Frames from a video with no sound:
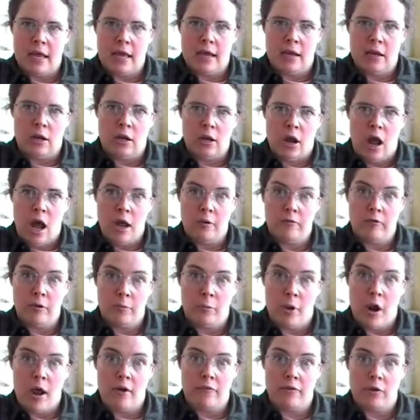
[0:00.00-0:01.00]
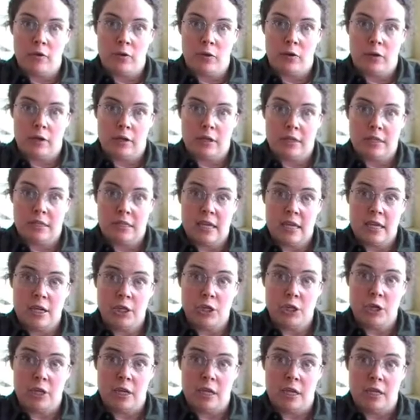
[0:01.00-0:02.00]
a not-for-profit organization